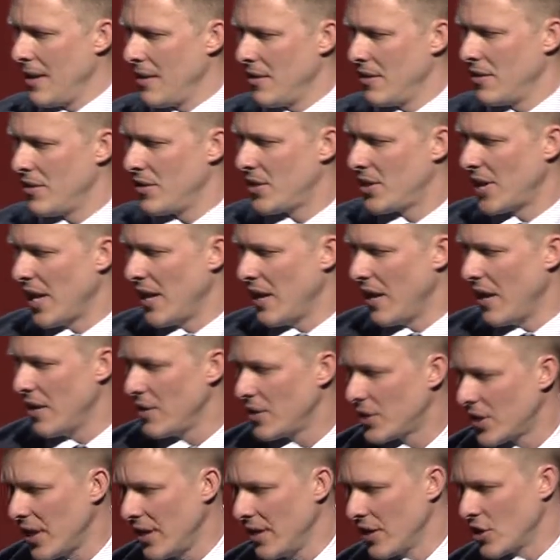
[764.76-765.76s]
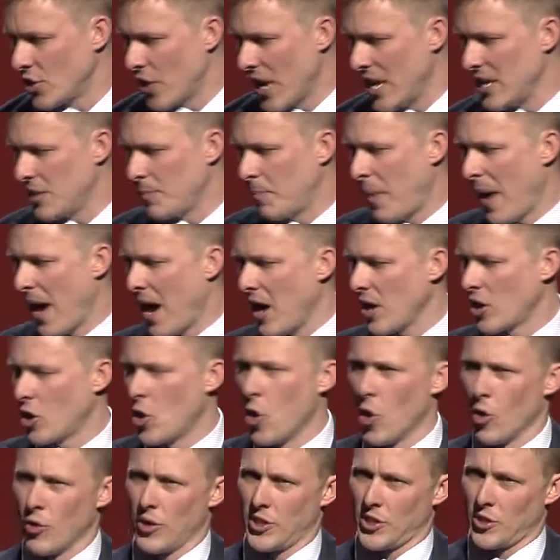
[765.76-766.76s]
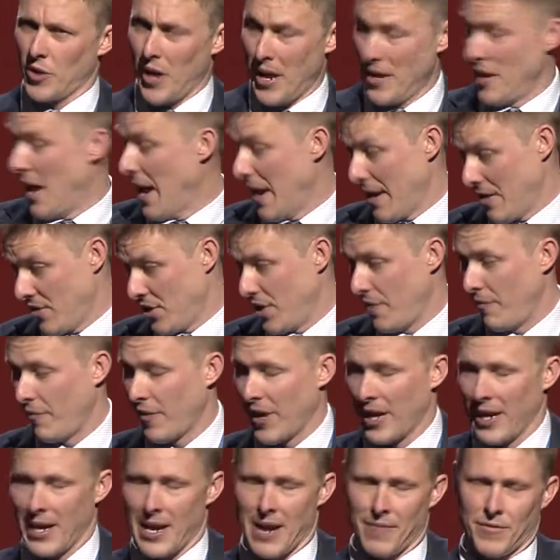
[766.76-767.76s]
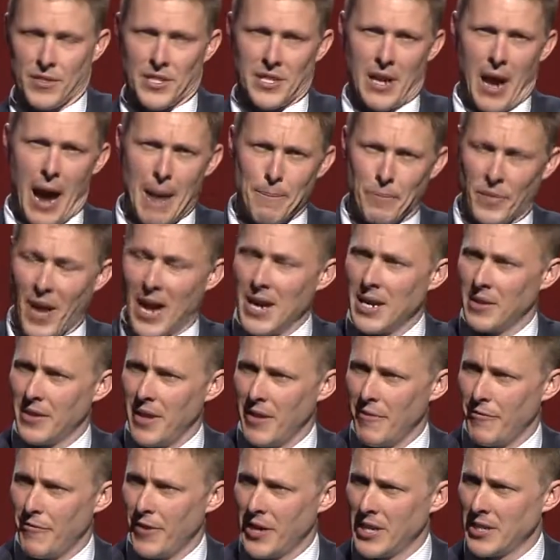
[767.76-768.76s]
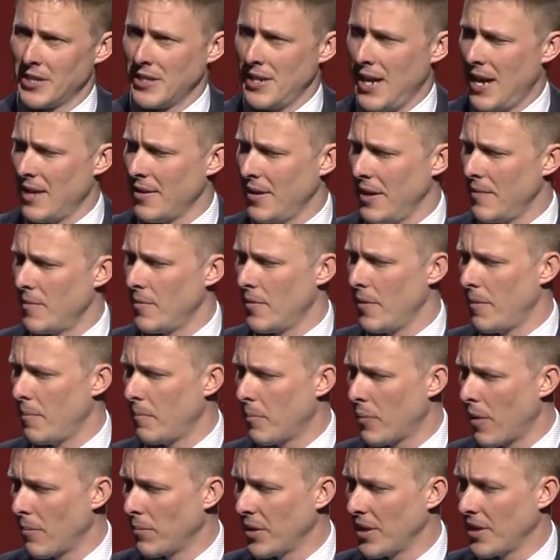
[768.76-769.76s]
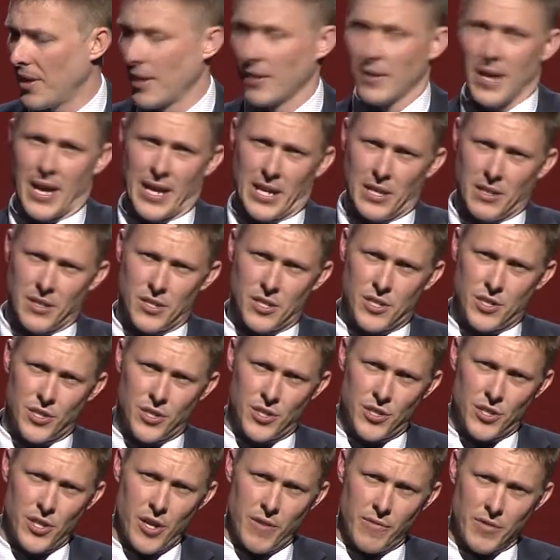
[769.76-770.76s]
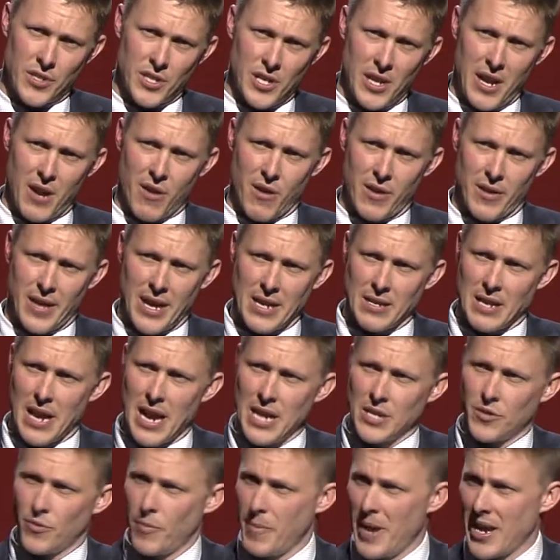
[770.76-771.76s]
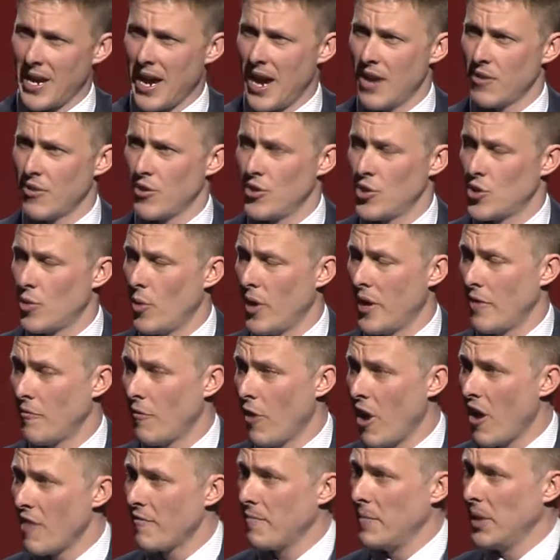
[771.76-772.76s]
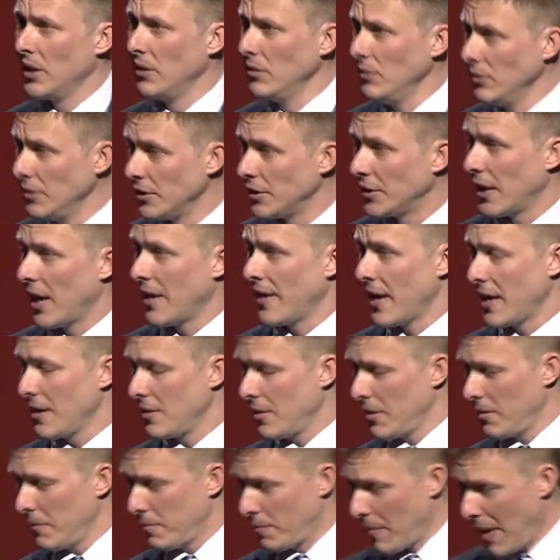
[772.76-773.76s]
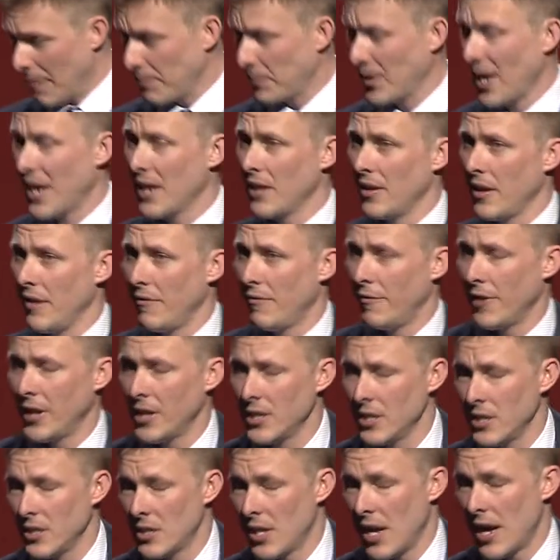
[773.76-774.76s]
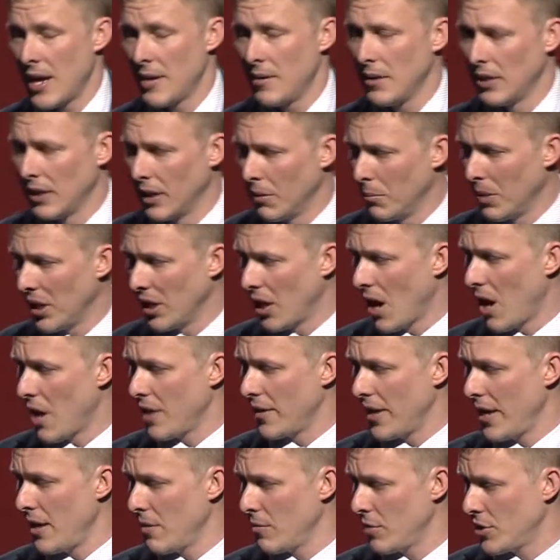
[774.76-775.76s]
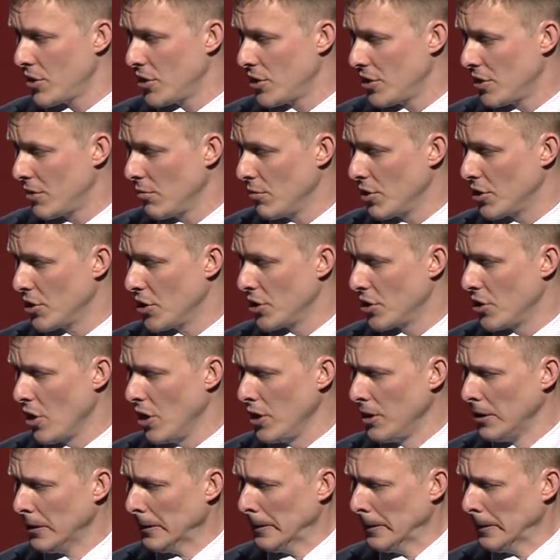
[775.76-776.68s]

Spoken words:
See the Transpower. Chorus actually, funnily enough, has updated their figures now. They probably think they can service an area that large for about 125 mil. So they've updated their figures. So a little bit lower there, which is good.